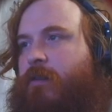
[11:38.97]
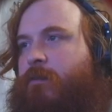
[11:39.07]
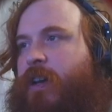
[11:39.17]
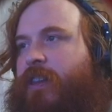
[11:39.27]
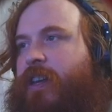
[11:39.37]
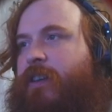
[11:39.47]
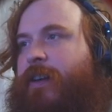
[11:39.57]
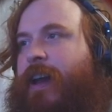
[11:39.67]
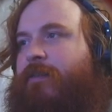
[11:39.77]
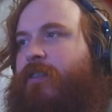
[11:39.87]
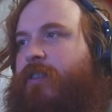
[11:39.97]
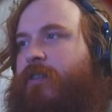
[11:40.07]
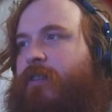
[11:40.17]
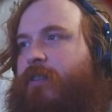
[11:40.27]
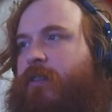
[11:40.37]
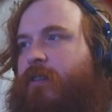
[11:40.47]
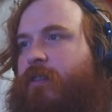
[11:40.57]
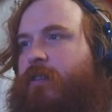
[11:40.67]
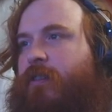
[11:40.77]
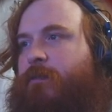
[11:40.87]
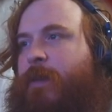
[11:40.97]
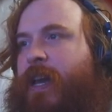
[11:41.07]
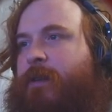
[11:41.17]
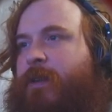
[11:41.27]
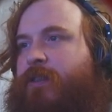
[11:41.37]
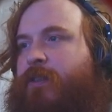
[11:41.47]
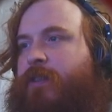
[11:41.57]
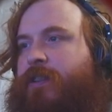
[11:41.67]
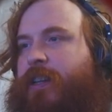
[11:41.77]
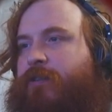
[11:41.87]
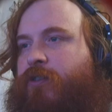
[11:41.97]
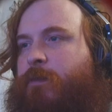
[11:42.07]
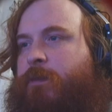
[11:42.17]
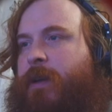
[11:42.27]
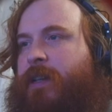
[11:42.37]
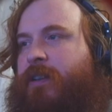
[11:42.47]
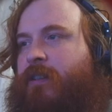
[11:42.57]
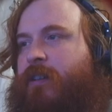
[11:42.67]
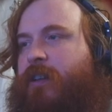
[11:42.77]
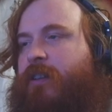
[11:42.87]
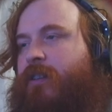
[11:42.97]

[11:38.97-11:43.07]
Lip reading: But I think you have to make them in 2 distinct groups, basically.